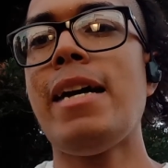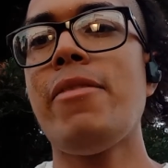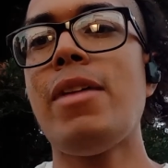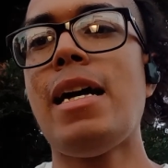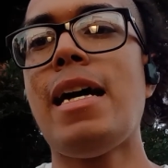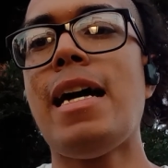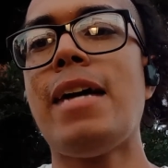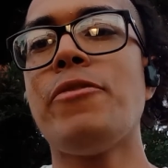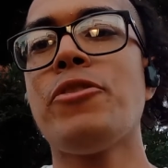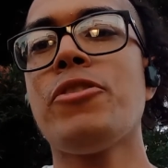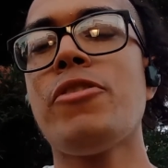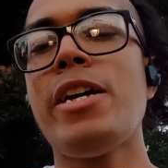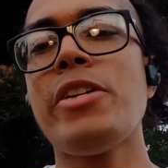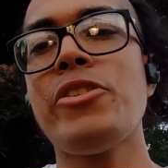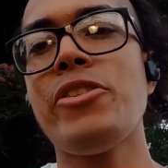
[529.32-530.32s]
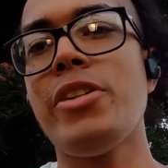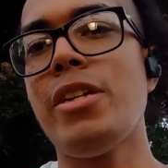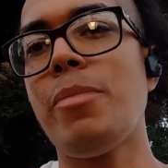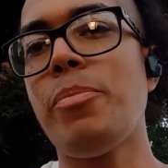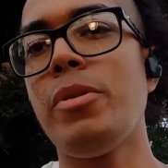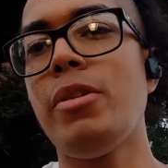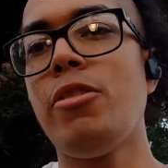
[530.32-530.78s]
I've scratched it
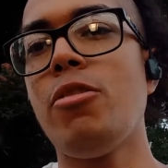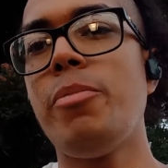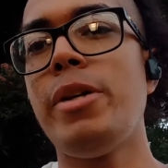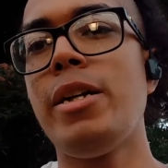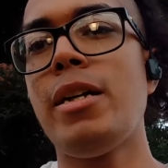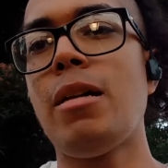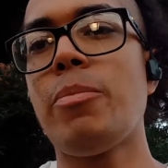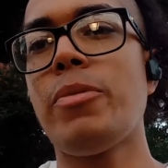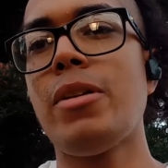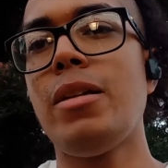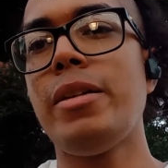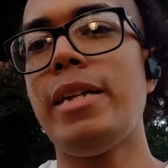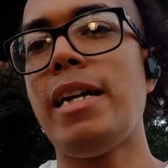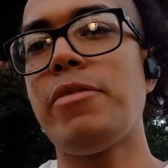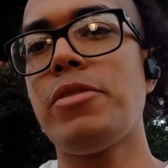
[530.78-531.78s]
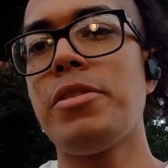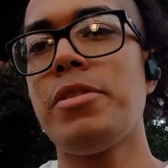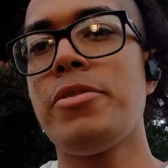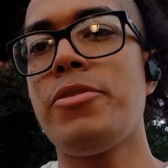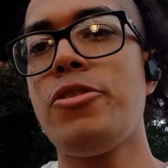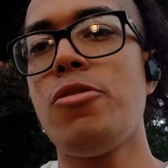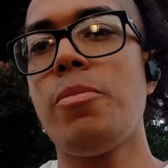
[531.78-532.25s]
up a little bit. I'll probably have to
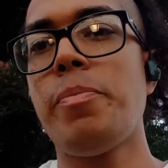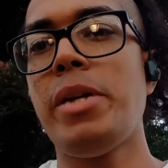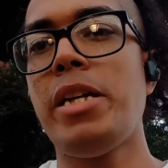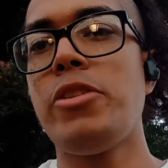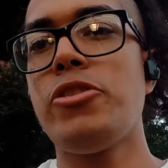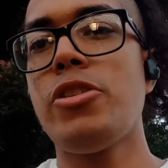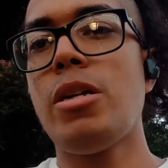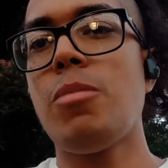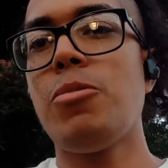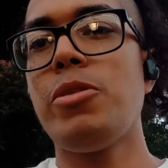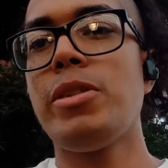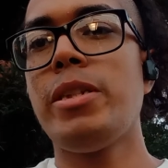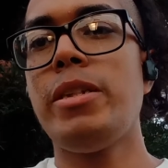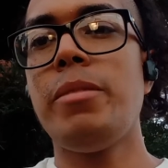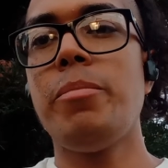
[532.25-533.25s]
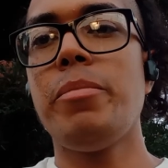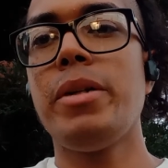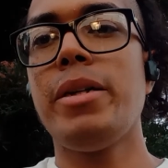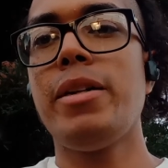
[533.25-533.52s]
do a paint job with it, but